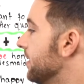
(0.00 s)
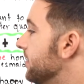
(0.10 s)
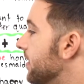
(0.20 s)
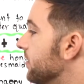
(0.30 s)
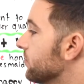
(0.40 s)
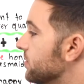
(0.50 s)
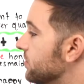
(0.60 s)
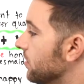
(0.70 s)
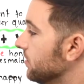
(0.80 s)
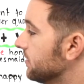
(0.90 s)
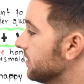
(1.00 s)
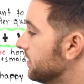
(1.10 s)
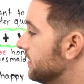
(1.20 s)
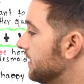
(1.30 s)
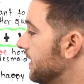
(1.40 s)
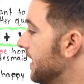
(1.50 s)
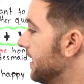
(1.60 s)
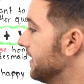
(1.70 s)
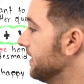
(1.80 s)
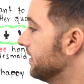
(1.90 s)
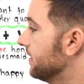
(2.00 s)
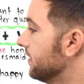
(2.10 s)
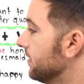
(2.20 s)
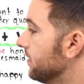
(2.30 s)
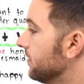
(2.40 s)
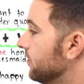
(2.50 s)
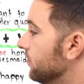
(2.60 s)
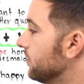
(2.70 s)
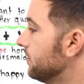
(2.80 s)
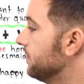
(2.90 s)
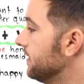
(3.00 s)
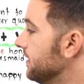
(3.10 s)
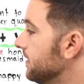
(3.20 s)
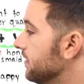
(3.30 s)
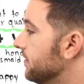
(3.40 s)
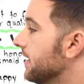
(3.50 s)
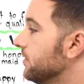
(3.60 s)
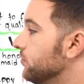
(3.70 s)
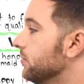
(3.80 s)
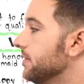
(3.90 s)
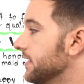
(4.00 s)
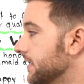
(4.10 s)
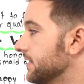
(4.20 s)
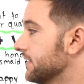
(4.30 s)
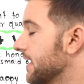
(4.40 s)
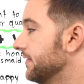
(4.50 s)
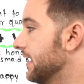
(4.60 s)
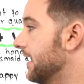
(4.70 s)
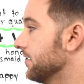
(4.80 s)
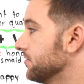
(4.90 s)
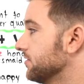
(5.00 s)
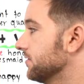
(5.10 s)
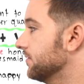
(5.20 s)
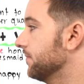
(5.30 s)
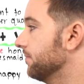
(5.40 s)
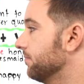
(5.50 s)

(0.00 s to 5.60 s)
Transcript: then the result today would be that you would be inside the house.